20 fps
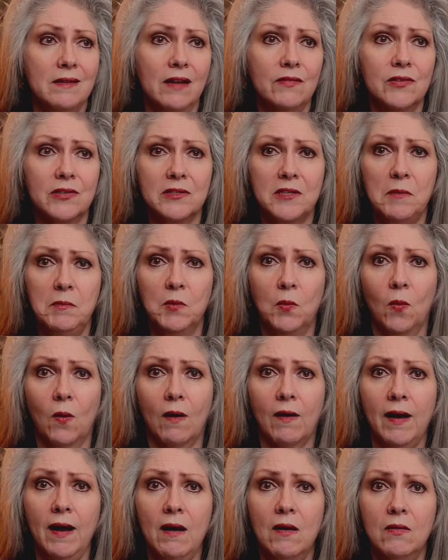never seem to
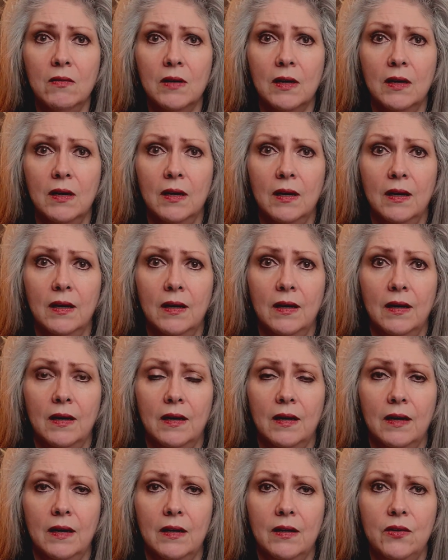work out,
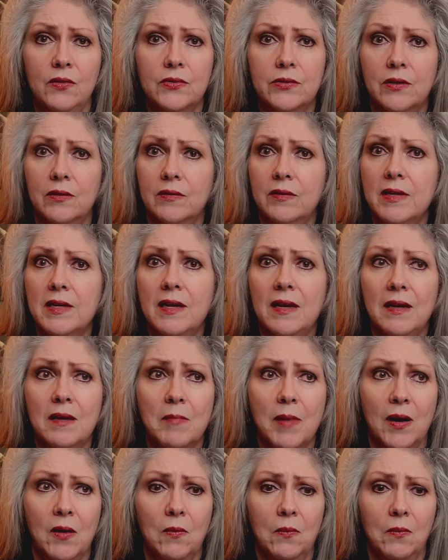you start thinking
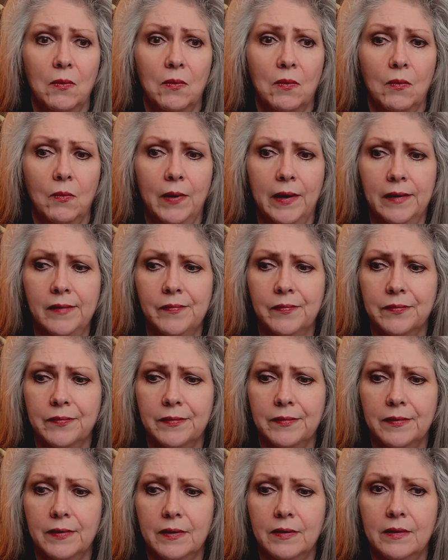about, well,
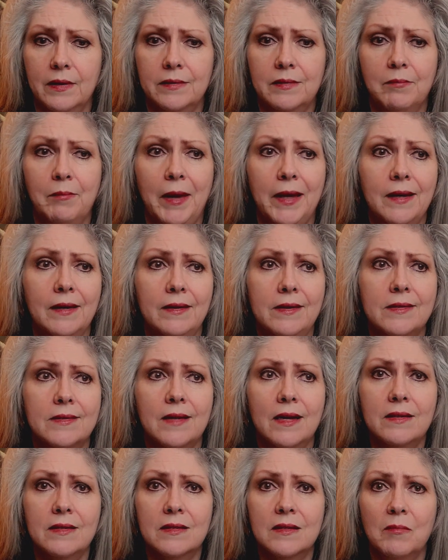it doesn't make any
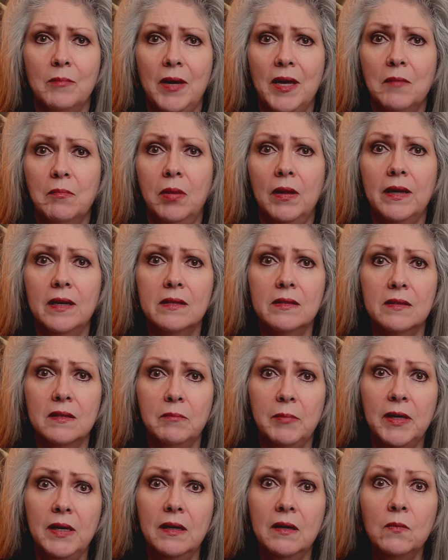sense to make plans to
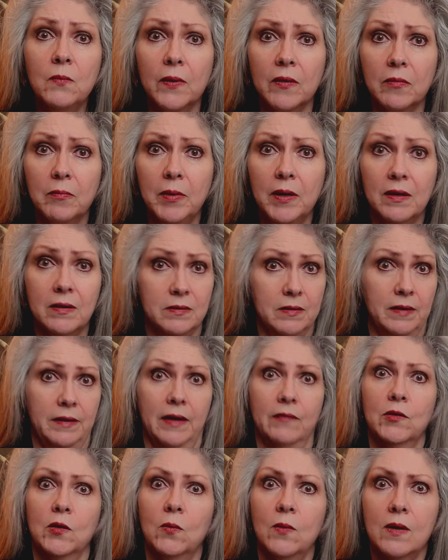begin with because it
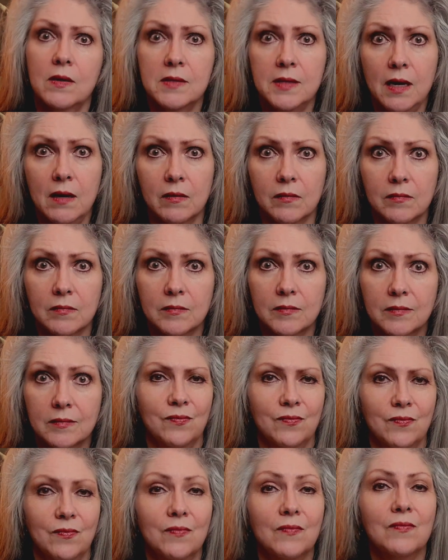never works out.
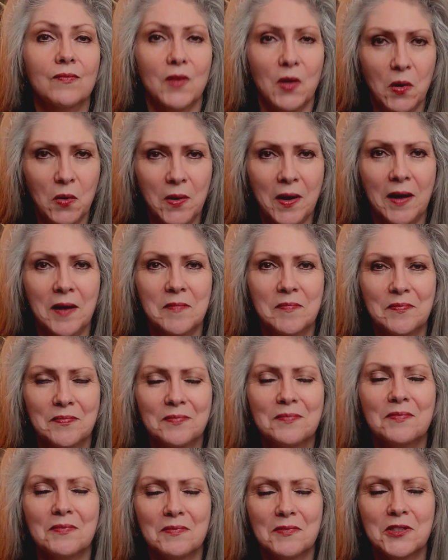Okay,
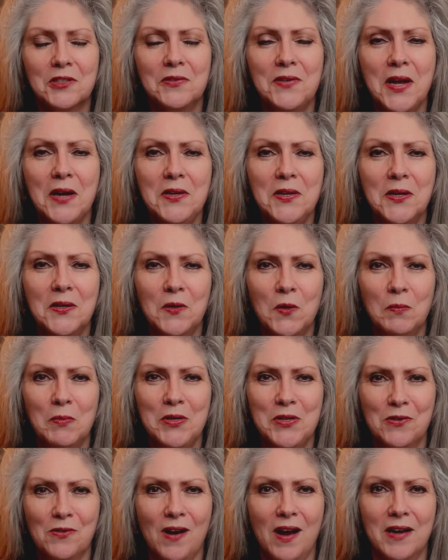so now you can
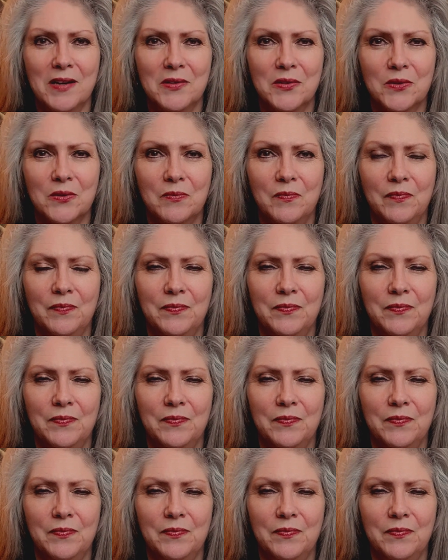open your eyes.